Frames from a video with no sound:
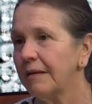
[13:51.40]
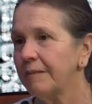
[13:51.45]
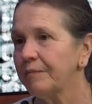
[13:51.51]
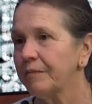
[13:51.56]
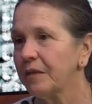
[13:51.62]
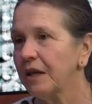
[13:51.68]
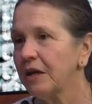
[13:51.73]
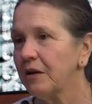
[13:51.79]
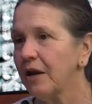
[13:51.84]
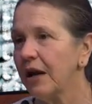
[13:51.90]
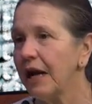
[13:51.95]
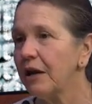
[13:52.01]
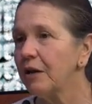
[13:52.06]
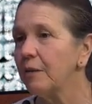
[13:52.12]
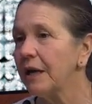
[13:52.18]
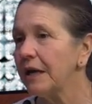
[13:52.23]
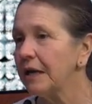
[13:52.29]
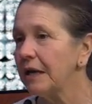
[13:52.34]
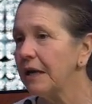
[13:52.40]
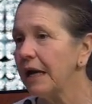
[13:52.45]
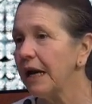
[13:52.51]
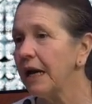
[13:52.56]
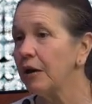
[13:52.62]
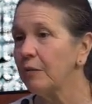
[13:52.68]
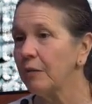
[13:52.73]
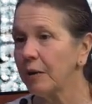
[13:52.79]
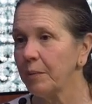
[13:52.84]
you know, how do
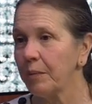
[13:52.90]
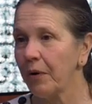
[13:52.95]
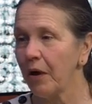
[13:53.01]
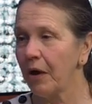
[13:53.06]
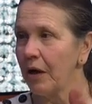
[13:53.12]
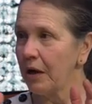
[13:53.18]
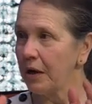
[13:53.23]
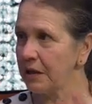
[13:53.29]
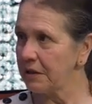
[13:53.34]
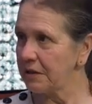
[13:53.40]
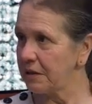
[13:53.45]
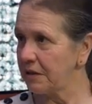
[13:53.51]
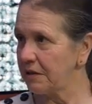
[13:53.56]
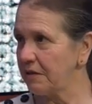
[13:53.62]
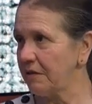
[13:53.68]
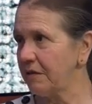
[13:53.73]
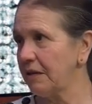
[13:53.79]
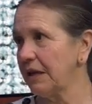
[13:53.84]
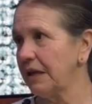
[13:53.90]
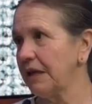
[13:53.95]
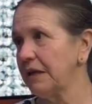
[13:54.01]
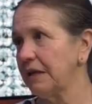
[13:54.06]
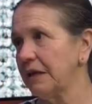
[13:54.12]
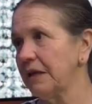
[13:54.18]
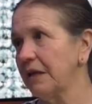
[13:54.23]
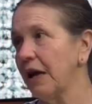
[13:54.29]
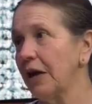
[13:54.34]
I pause
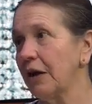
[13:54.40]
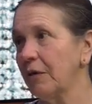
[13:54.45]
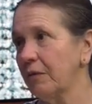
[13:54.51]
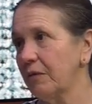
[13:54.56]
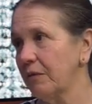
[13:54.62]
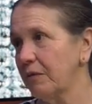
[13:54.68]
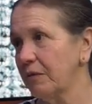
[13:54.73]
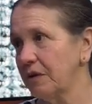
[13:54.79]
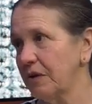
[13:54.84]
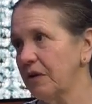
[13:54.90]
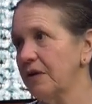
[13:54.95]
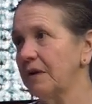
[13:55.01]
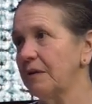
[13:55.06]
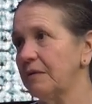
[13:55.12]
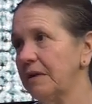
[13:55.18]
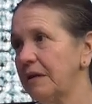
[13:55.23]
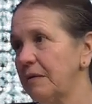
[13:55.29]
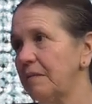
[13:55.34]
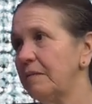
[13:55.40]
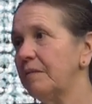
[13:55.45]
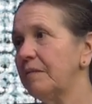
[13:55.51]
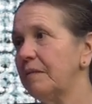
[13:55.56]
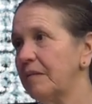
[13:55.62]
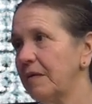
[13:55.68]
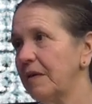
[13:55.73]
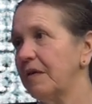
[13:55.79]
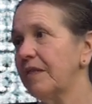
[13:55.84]
and not go to
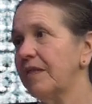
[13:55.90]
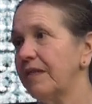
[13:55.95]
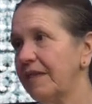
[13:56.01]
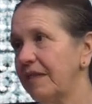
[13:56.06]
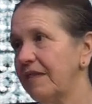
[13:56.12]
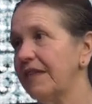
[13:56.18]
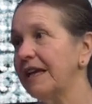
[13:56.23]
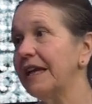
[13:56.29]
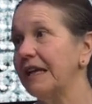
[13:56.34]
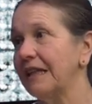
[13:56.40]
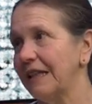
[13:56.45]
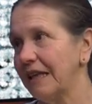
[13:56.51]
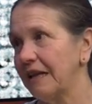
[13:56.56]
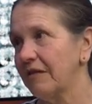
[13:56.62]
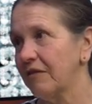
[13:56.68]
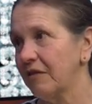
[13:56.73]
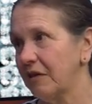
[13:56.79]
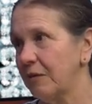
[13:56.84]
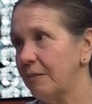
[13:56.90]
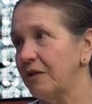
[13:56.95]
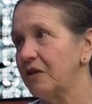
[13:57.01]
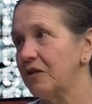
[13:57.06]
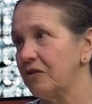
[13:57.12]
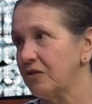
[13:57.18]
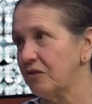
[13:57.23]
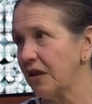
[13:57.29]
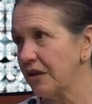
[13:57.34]
the thing that's going to be
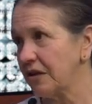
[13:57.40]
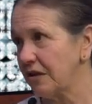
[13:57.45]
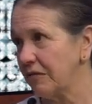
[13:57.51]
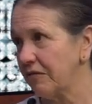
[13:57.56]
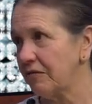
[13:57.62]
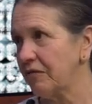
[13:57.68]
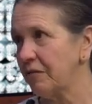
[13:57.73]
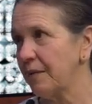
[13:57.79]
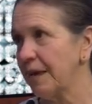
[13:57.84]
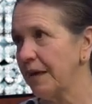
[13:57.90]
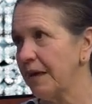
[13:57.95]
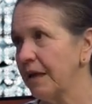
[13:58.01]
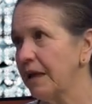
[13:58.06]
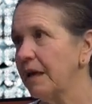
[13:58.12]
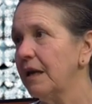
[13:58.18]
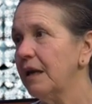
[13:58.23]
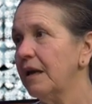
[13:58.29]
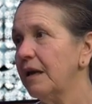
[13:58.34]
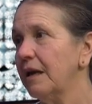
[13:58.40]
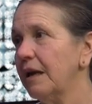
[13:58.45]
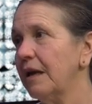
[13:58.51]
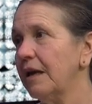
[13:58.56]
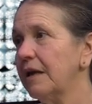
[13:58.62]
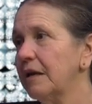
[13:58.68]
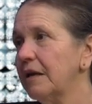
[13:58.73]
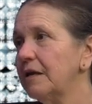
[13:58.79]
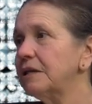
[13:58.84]
destructive for me,
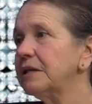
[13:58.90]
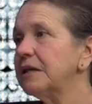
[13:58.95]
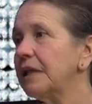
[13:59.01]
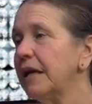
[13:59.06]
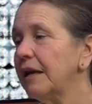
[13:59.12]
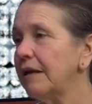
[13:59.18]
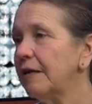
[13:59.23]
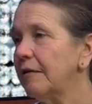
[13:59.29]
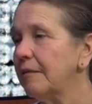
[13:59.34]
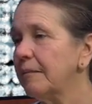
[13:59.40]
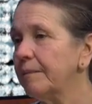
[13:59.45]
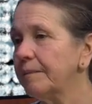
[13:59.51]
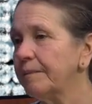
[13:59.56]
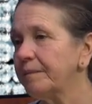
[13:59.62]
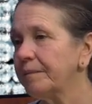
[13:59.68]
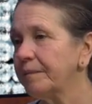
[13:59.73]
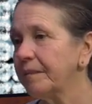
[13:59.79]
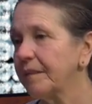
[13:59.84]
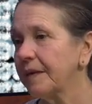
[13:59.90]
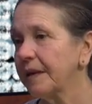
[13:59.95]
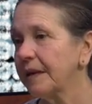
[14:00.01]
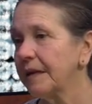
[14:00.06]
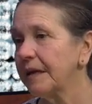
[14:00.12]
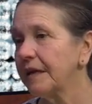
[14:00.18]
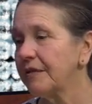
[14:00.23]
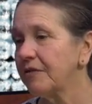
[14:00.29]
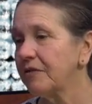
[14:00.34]
and
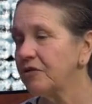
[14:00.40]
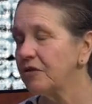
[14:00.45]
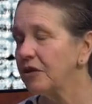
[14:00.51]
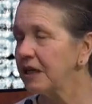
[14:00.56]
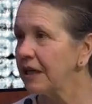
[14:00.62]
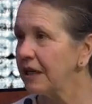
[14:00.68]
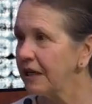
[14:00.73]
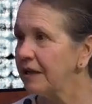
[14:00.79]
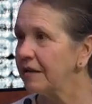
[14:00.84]
it's tricky.